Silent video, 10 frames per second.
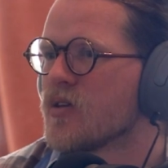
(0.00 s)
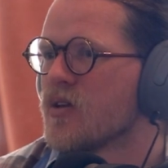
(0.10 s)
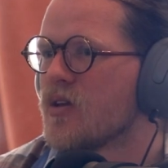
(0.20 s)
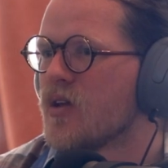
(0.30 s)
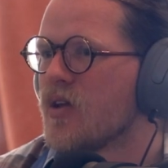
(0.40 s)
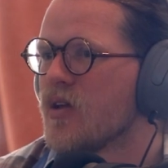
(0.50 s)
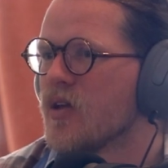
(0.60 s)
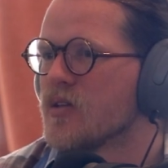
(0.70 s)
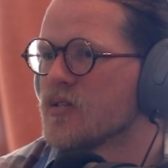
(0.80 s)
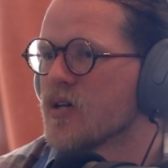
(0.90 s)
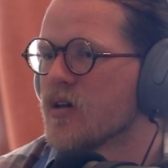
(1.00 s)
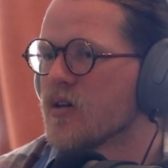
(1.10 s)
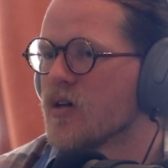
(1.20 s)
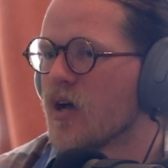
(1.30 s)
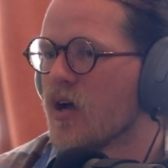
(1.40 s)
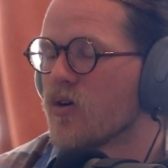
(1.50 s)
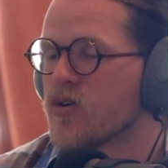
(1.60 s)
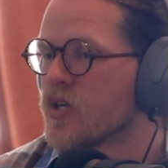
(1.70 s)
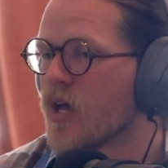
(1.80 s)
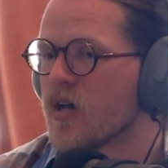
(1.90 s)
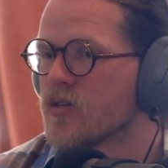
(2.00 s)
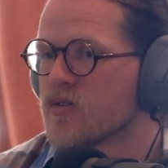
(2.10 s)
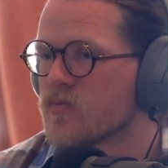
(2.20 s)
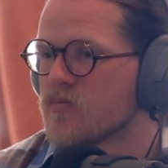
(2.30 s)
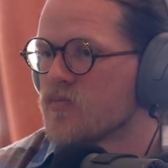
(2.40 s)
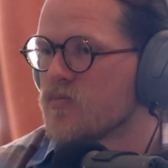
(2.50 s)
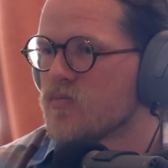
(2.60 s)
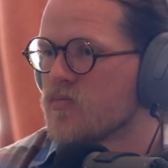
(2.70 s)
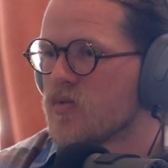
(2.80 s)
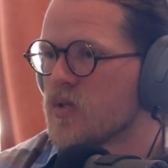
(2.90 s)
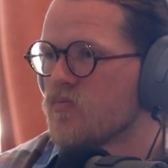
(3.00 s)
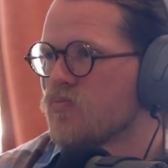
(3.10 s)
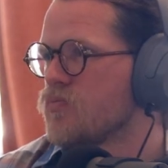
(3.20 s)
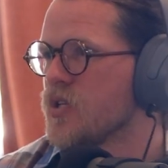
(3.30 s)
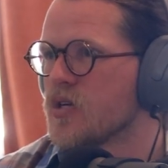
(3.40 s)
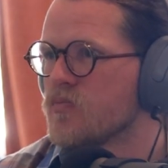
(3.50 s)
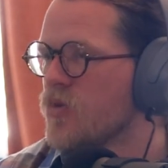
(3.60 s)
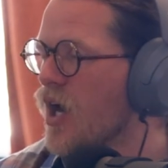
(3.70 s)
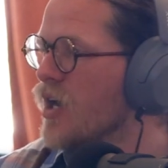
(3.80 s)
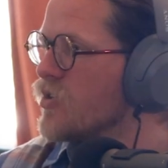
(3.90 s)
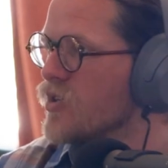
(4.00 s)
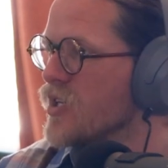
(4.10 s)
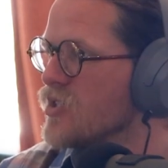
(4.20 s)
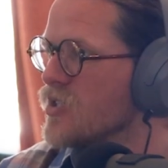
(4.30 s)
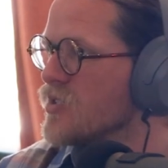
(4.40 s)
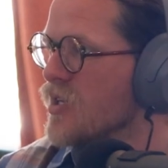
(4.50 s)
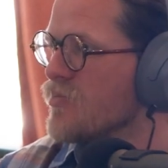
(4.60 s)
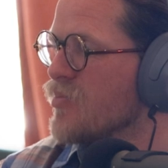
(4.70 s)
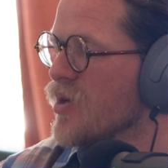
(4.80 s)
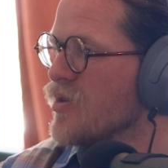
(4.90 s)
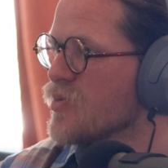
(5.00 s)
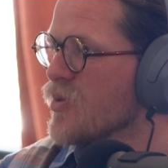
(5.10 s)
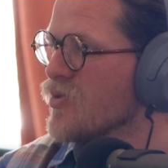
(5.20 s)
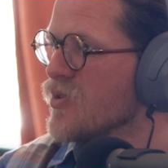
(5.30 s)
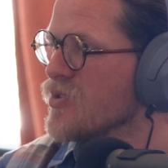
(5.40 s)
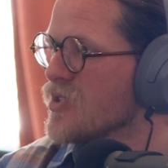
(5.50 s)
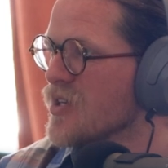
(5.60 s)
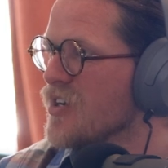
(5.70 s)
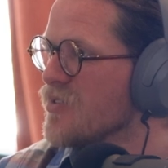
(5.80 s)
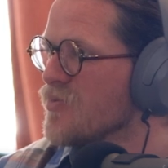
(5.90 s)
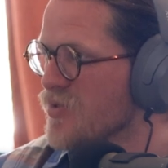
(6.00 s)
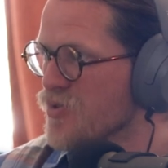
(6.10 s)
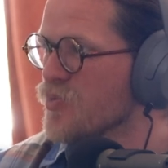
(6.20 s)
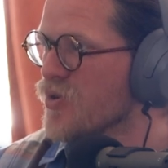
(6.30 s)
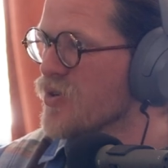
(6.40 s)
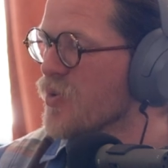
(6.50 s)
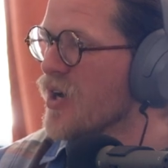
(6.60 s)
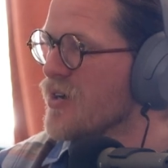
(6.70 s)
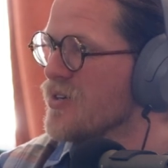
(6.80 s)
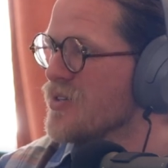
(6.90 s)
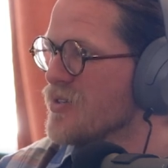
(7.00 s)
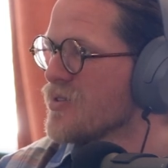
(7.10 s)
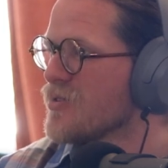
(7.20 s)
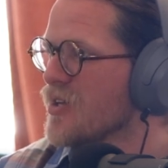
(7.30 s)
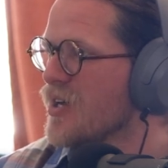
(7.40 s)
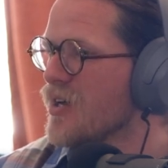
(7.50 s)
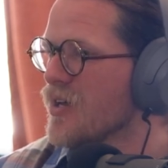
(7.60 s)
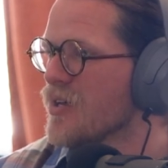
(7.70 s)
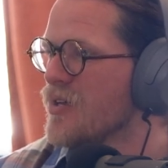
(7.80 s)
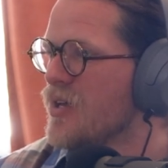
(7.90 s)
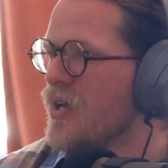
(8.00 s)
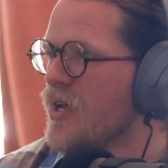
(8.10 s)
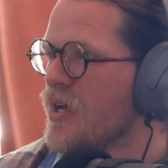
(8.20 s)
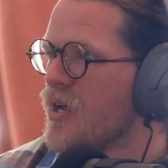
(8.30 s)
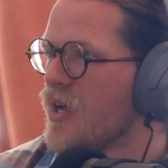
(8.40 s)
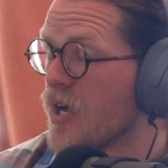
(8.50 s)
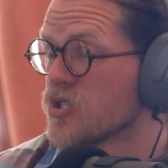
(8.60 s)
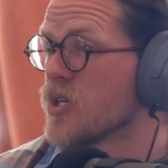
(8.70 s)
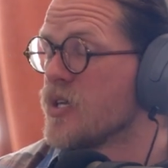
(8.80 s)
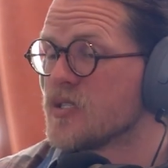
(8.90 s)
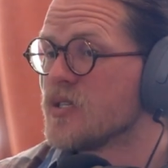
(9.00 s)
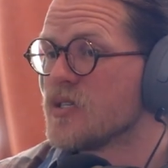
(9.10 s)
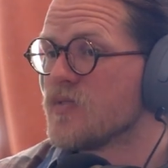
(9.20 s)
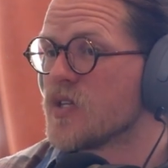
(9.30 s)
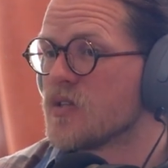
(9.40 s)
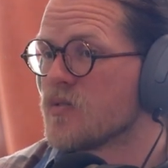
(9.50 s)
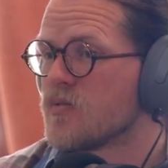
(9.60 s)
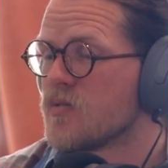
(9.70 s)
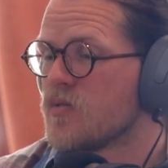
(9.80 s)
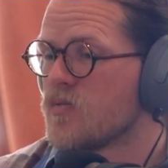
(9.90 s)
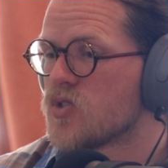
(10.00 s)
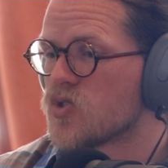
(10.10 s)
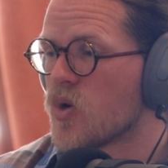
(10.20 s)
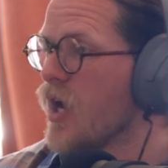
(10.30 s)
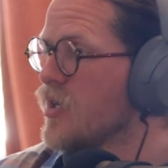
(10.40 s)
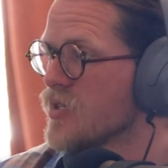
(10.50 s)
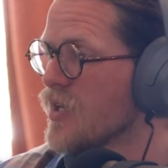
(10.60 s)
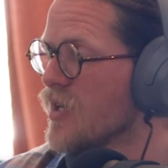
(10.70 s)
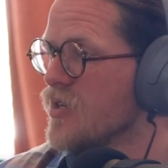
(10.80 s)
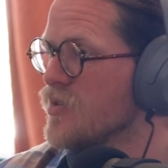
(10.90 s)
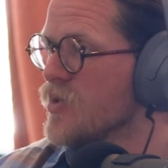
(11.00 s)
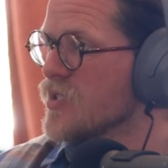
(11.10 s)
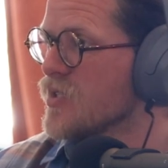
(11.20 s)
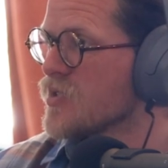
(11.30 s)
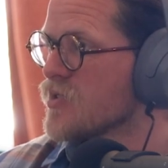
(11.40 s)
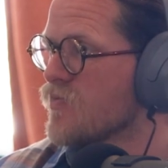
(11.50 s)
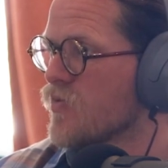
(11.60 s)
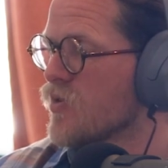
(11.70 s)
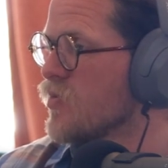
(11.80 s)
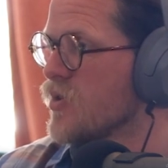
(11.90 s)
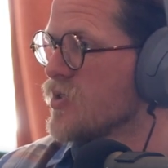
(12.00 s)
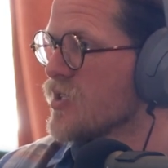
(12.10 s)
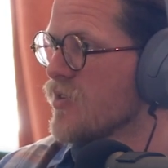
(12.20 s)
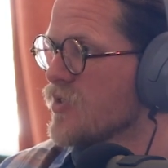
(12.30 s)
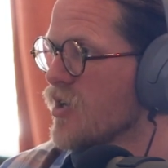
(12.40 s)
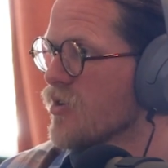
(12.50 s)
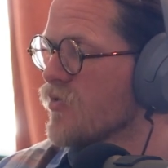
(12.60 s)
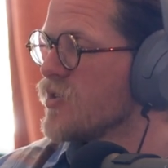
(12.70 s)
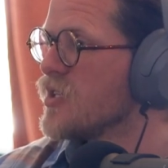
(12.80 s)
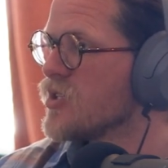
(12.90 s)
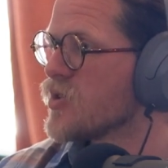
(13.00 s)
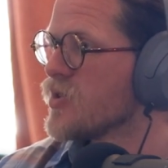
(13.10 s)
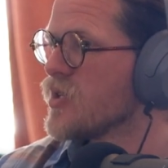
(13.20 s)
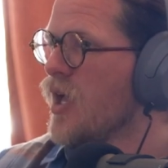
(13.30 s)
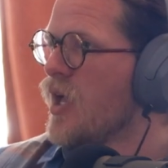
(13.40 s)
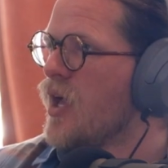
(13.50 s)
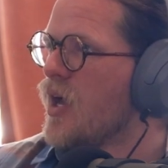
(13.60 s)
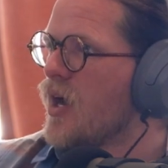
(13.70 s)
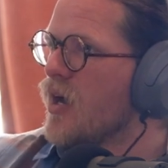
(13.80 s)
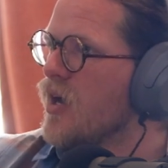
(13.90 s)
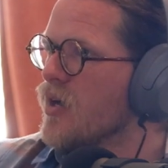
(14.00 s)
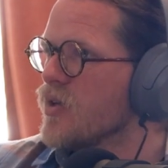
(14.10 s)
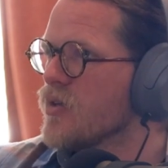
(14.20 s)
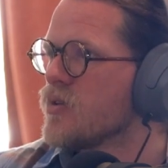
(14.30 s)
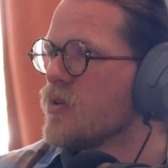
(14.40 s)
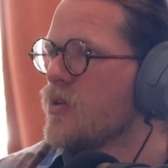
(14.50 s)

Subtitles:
and I already had 100 agents at my brother's brokerage that I knew pretty well. And actually, I didn't even try to get any business for real estate photography initially. An